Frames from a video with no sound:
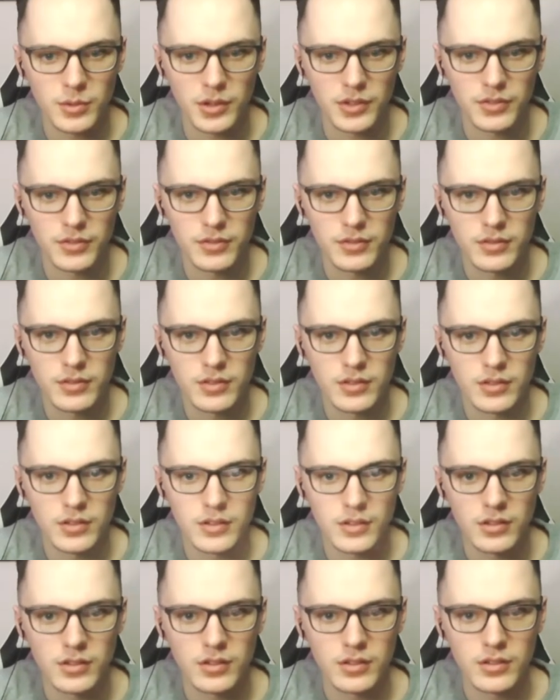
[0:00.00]
Come on.
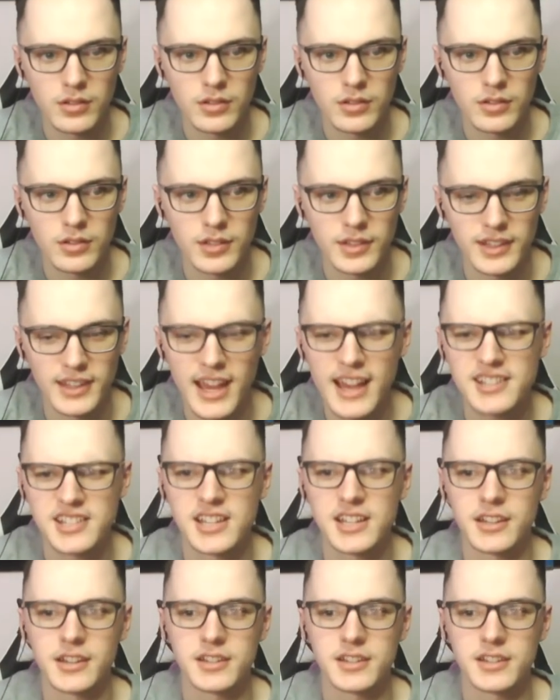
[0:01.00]
Yes,